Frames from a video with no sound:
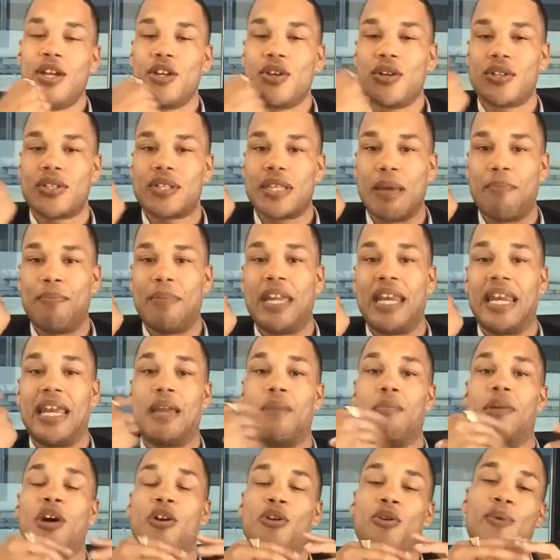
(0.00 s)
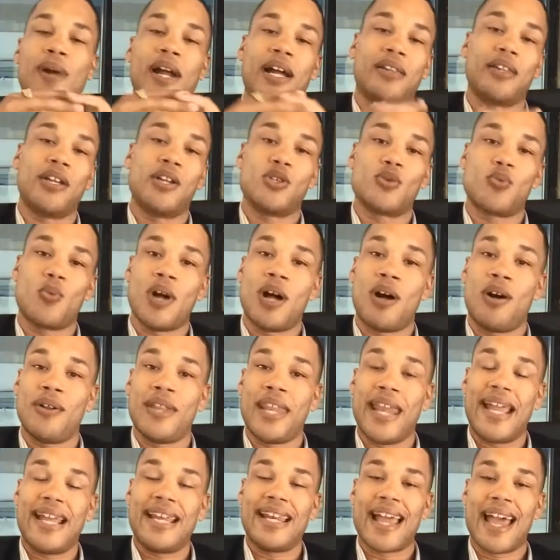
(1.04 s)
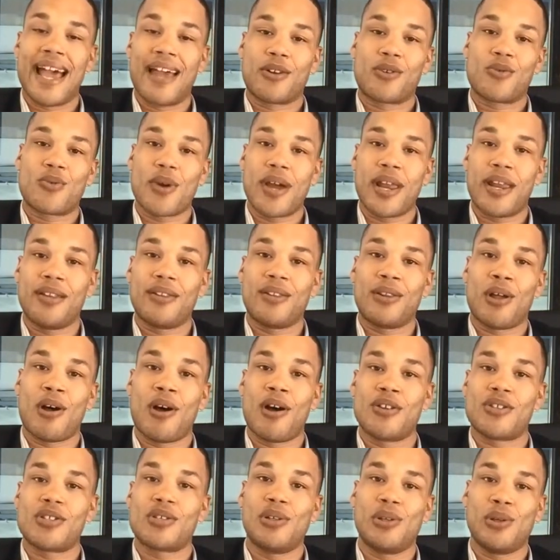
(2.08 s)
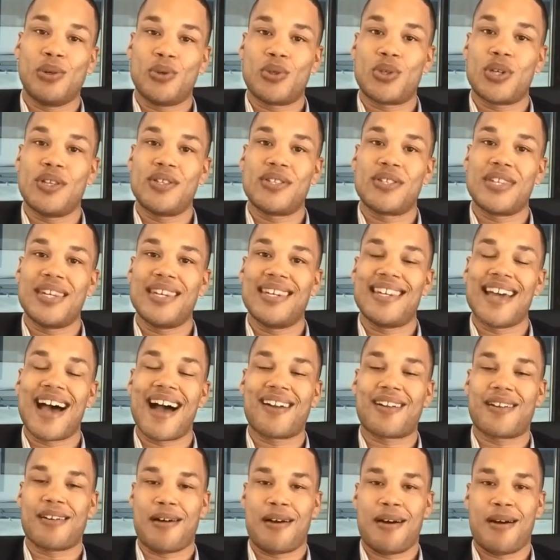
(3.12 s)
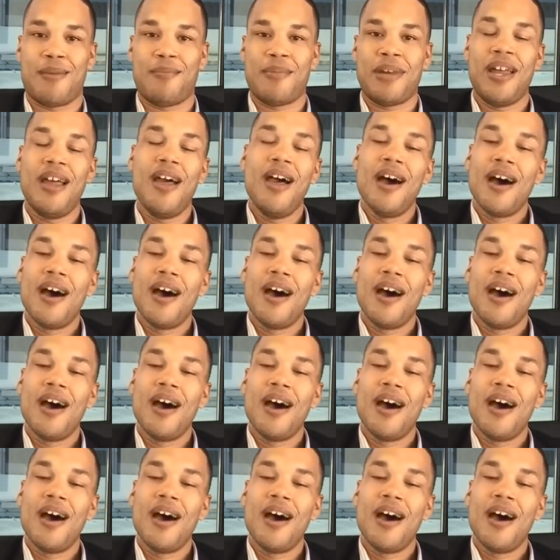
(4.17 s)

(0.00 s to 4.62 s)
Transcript: You can send me an email directly as well, nate@creditlawsolutions.com.